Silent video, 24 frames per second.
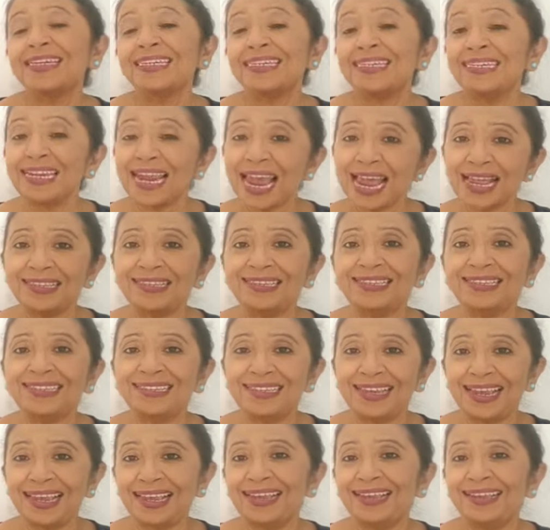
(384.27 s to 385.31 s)

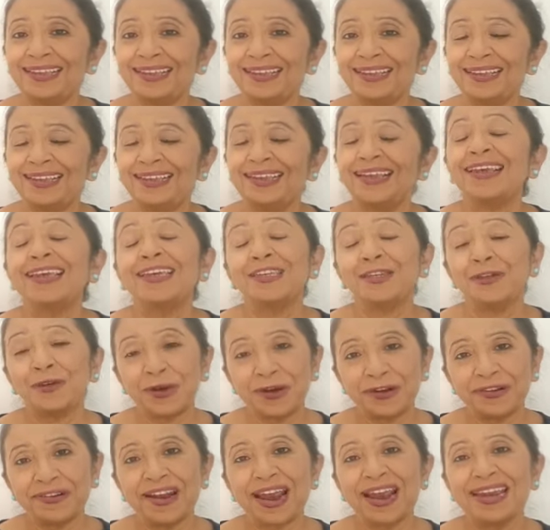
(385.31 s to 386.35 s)
Dancing. You're
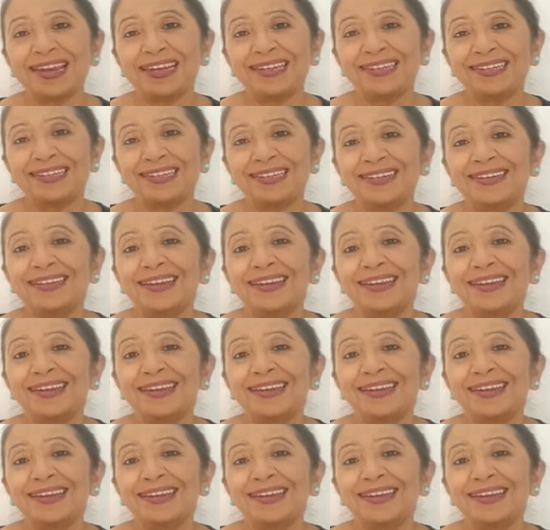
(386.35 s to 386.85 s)
right.